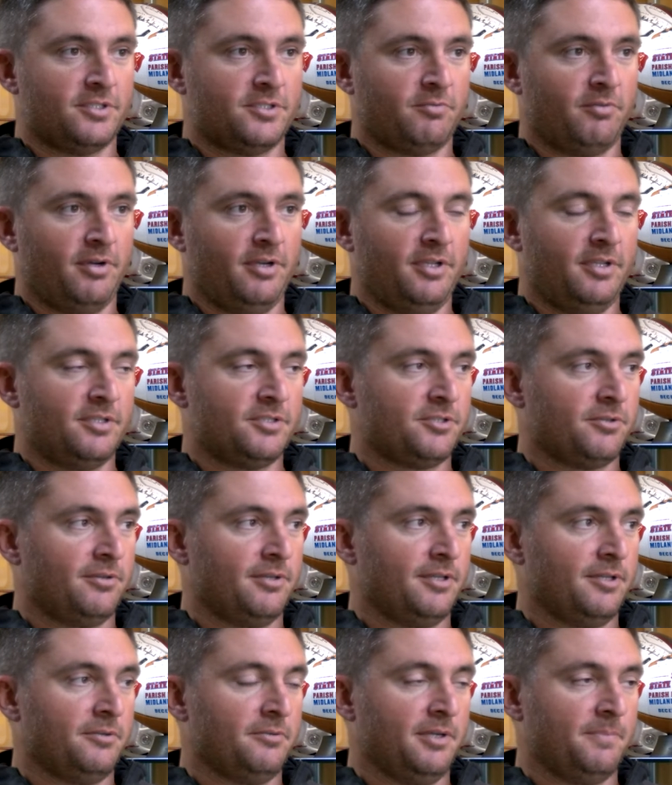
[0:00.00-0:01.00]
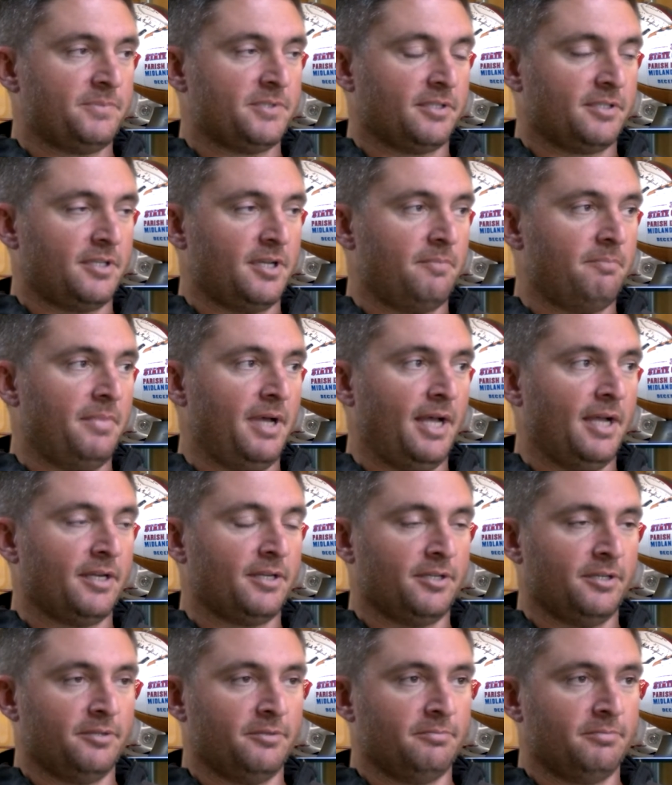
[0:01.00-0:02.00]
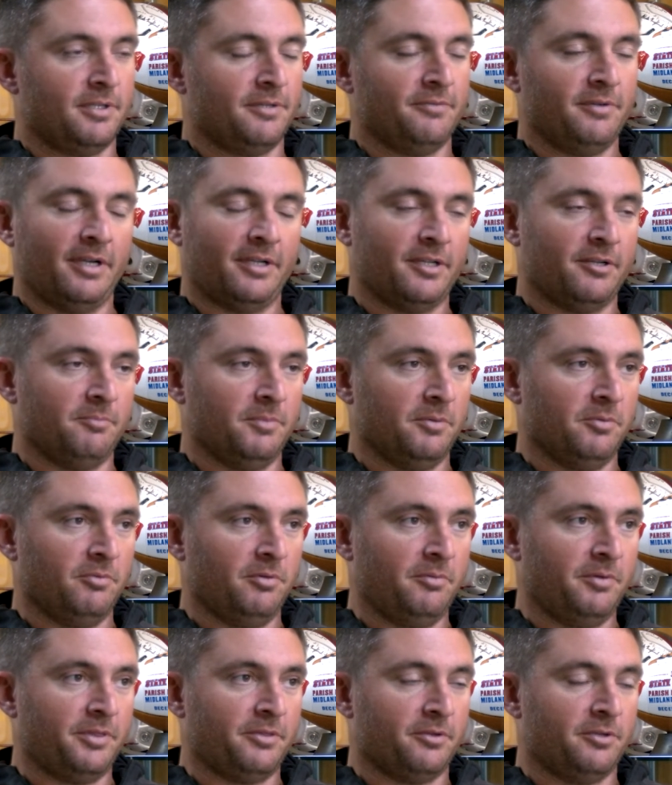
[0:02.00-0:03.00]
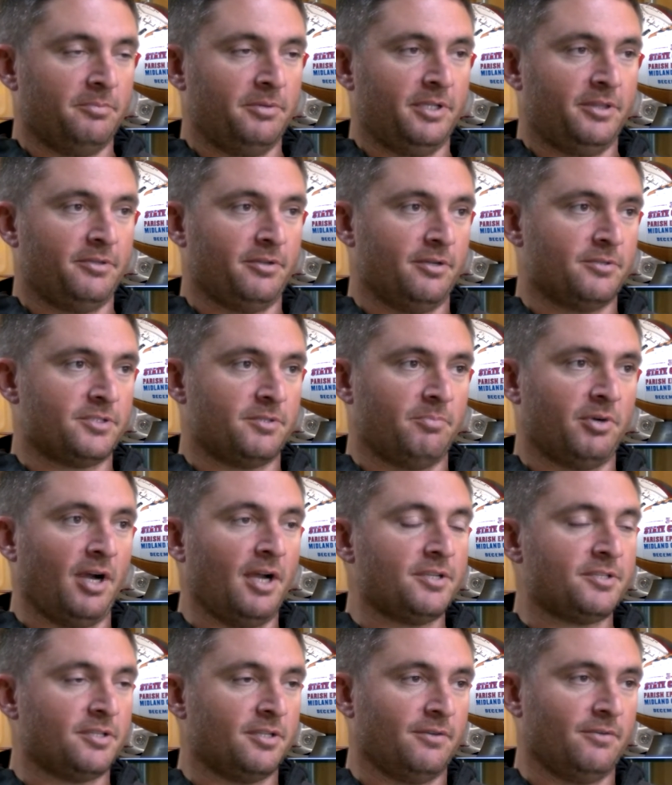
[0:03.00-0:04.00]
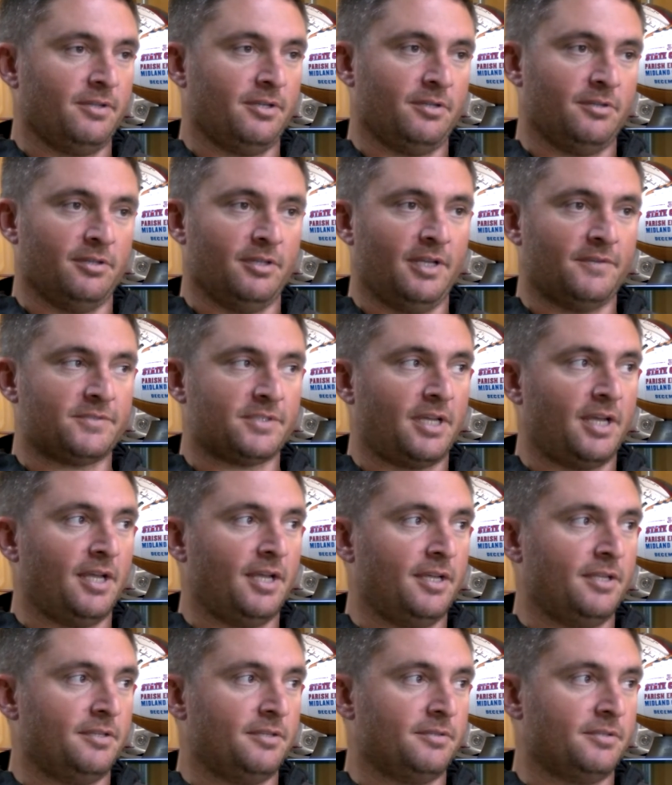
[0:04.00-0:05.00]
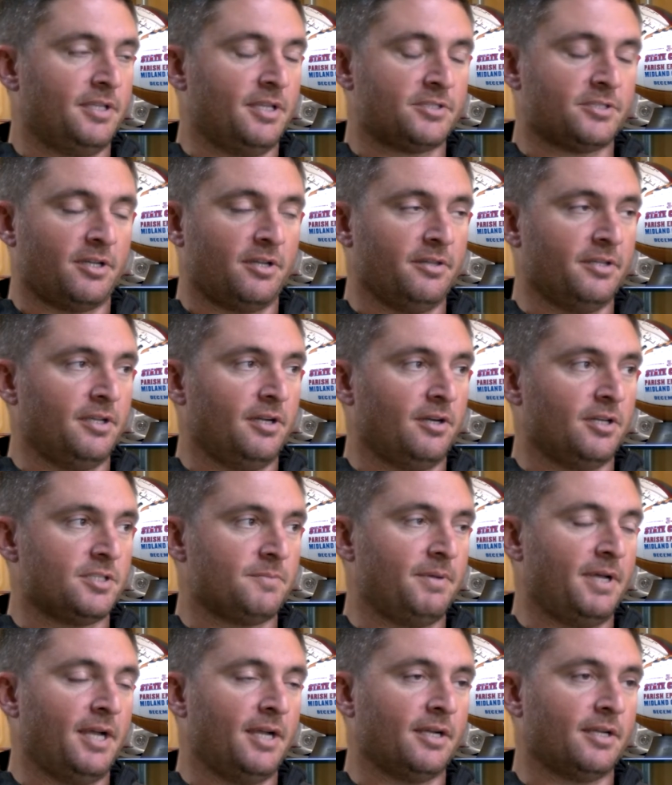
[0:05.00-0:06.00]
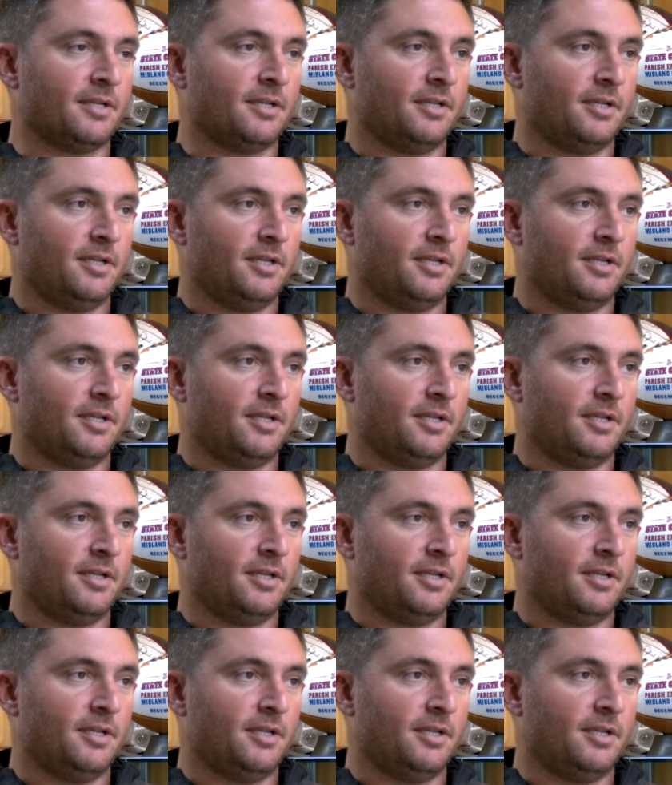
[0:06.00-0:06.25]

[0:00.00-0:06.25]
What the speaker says: 20, and Sawyer rips a comeback or whatever. I can't remember what we threw, but he throws to Bryson over there on the left side and gets all the yards back.